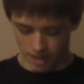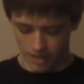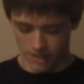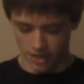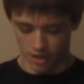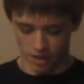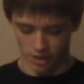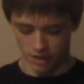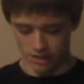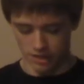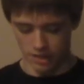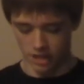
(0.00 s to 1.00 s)
Because I think
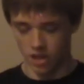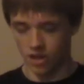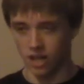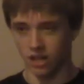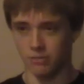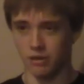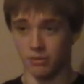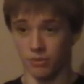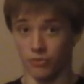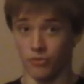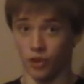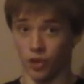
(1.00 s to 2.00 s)
this is the year Alabama
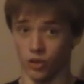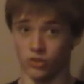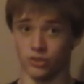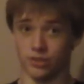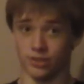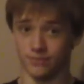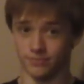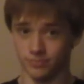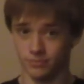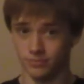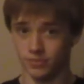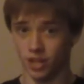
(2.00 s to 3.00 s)
falls.
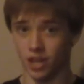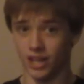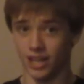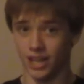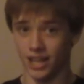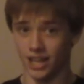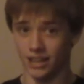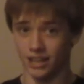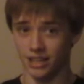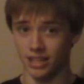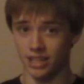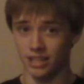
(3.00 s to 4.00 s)
They're going to get hit at
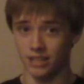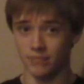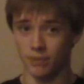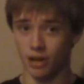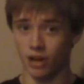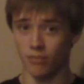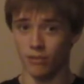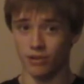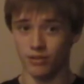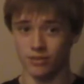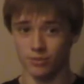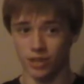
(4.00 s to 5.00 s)
the knees by
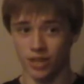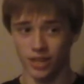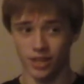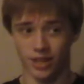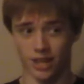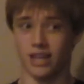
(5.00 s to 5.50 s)
Auburn this week.